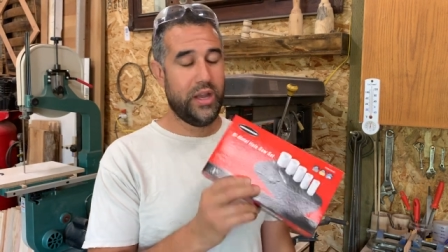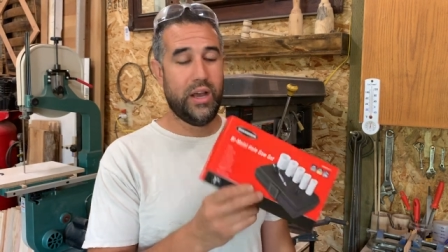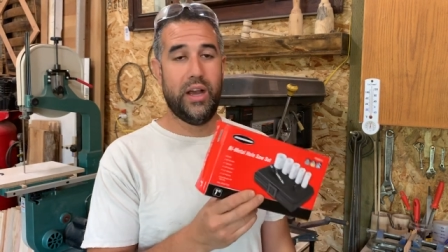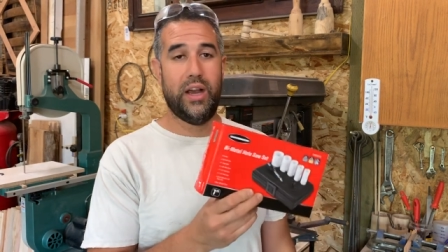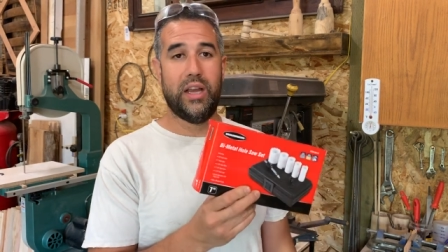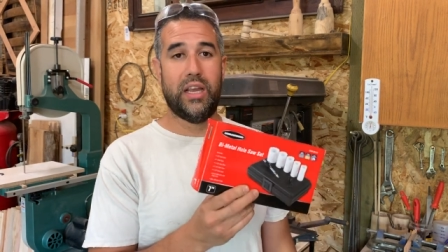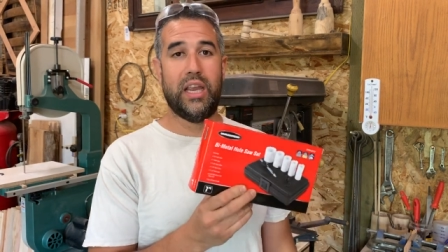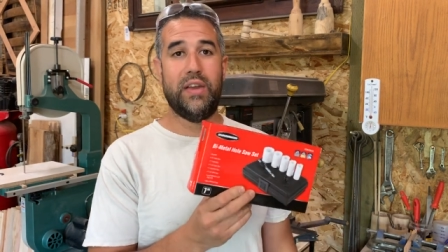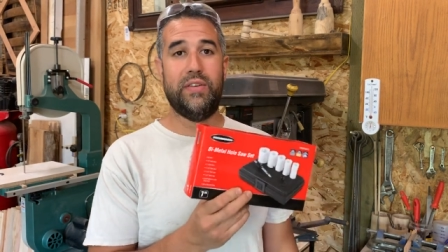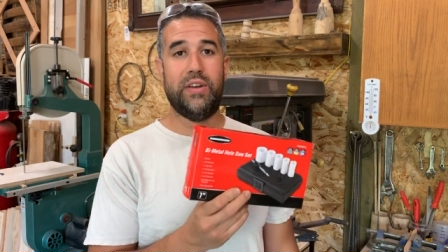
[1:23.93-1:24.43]

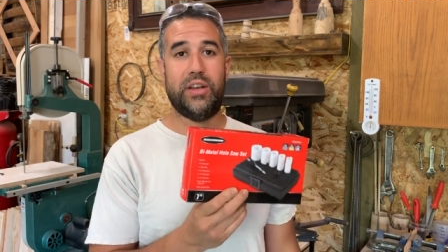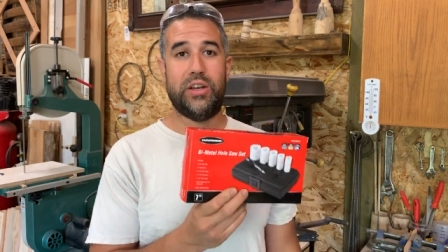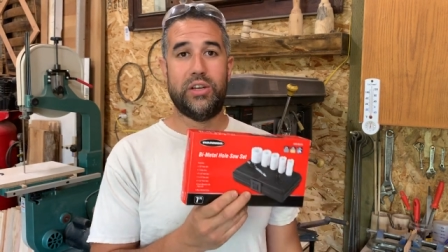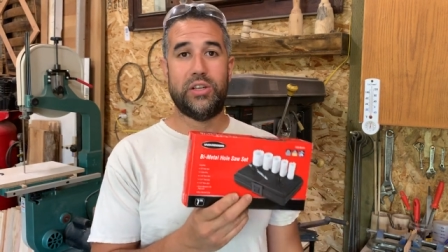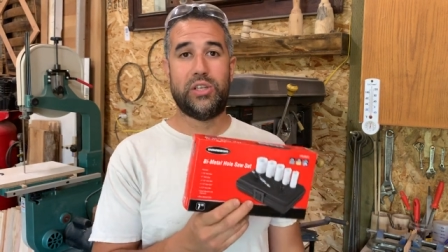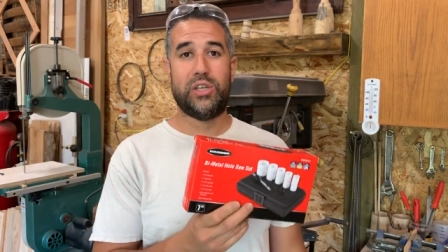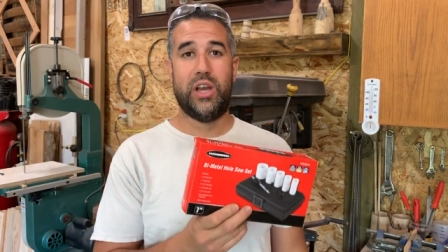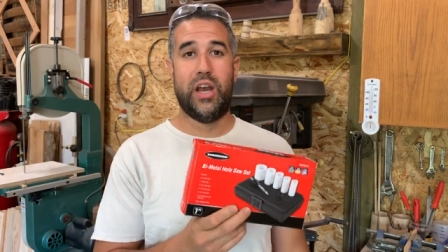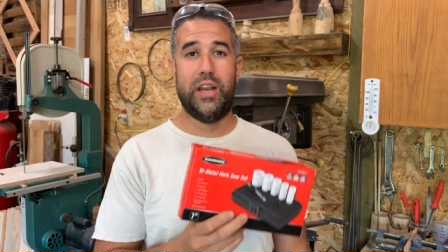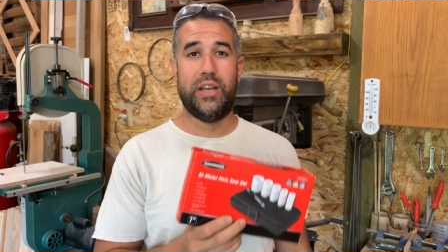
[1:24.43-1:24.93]
uh, giving it
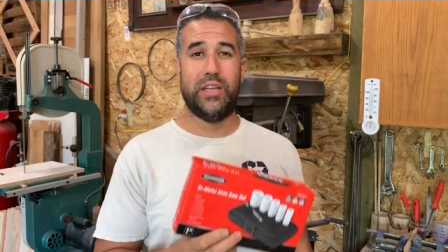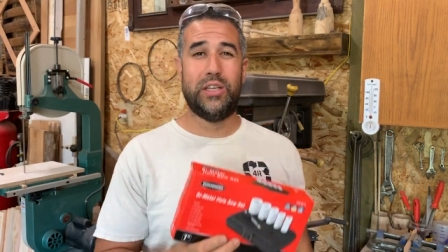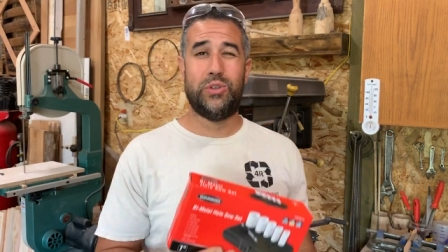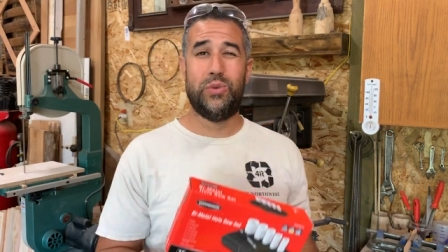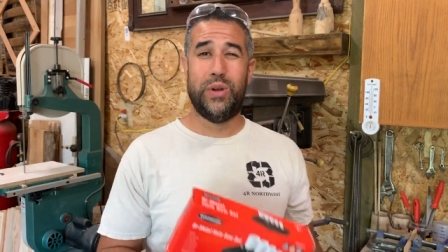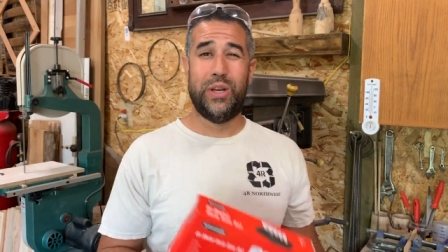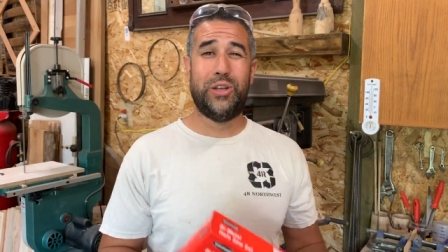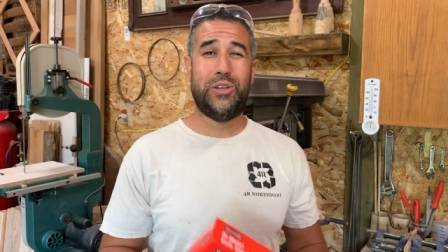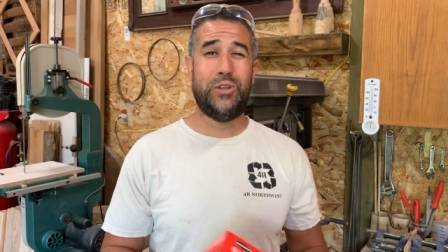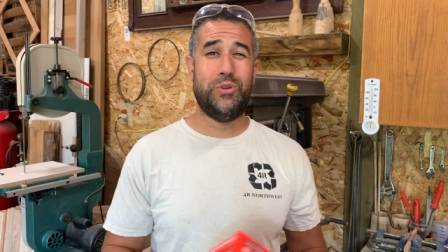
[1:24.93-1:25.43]
a shot at
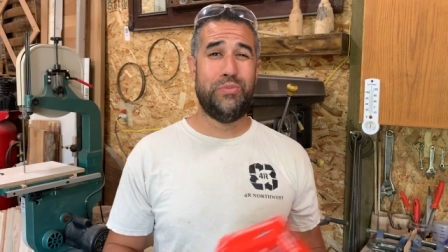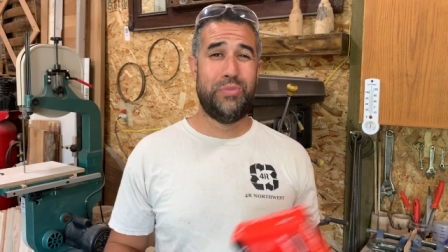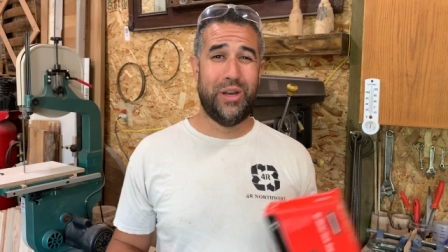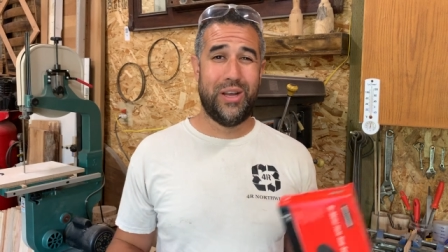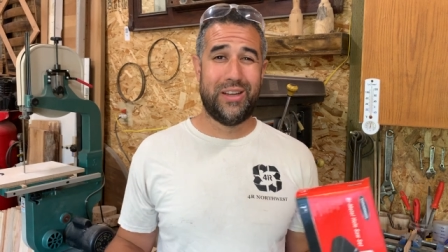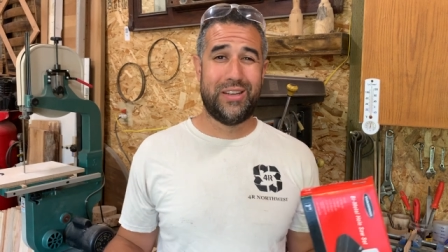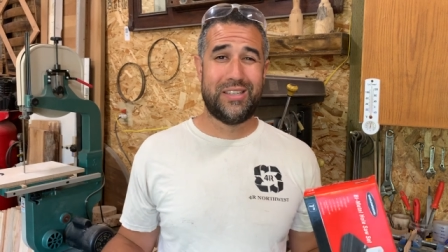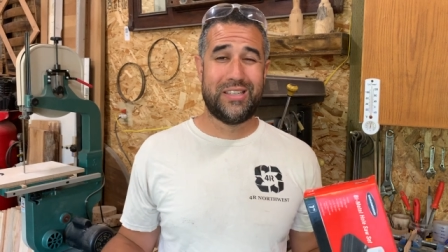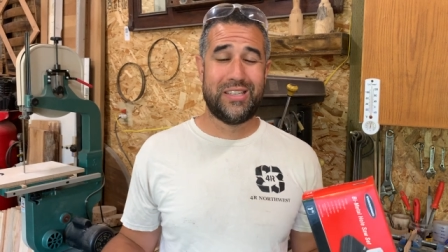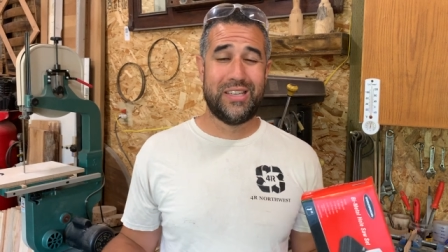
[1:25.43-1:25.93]
22
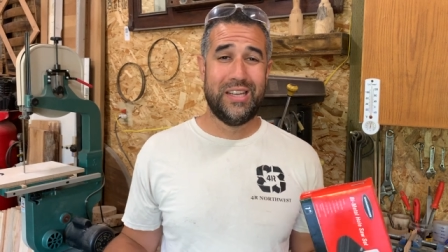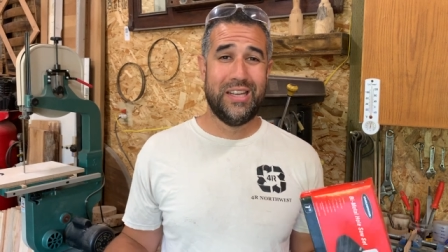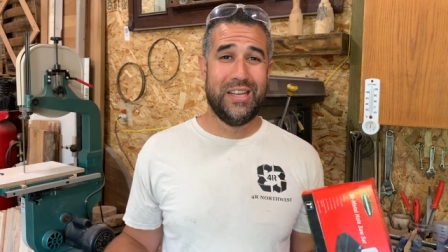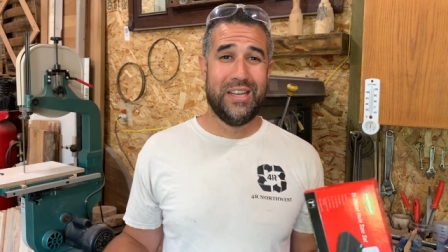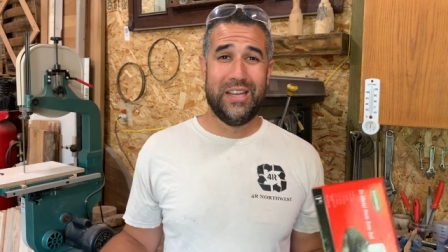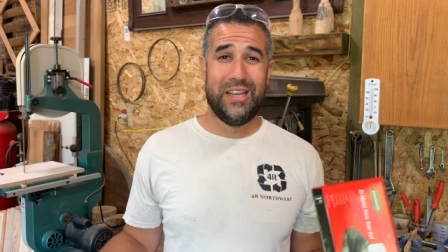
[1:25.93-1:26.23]
bucks.